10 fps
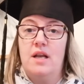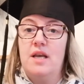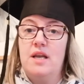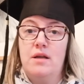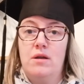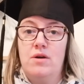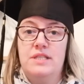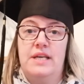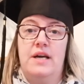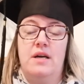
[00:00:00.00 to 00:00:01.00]
a little
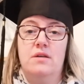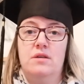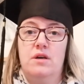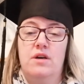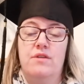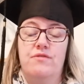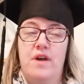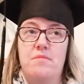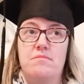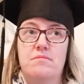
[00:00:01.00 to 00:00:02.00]
idea of
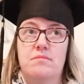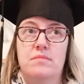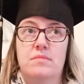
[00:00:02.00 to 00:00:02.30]
um,